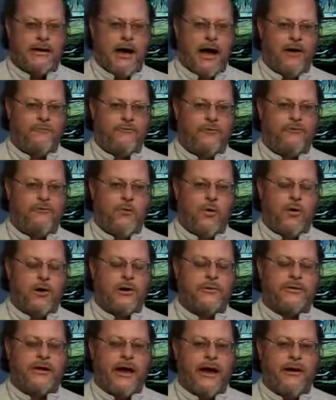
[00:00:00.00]
Now for
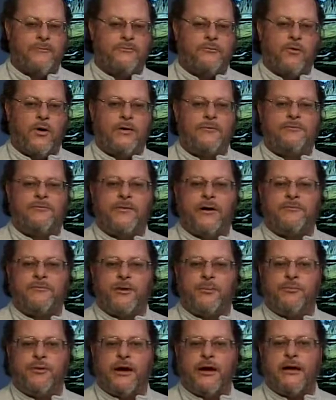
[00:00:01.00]
Ford, the
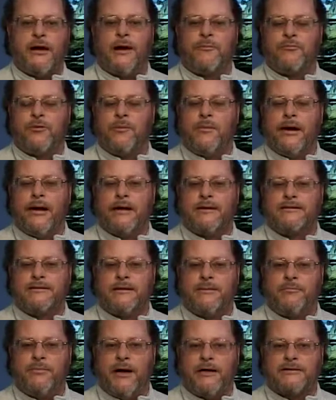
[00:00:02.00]
F-150 pickup remains
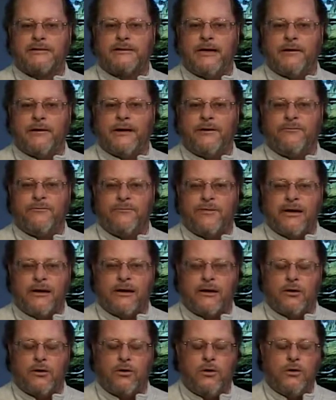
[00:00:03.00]
the best-selling
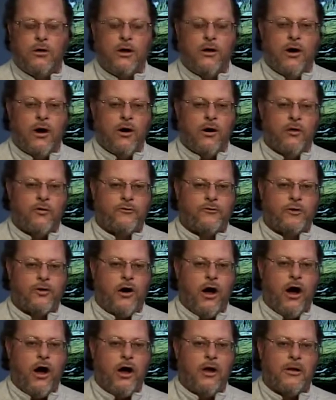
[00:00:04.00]
vehicle over
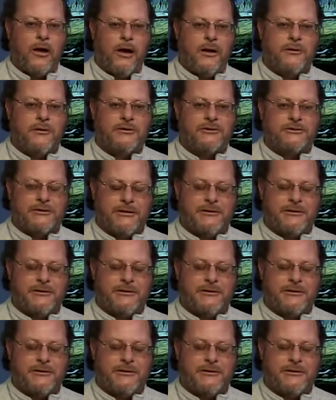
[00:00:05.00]
all others,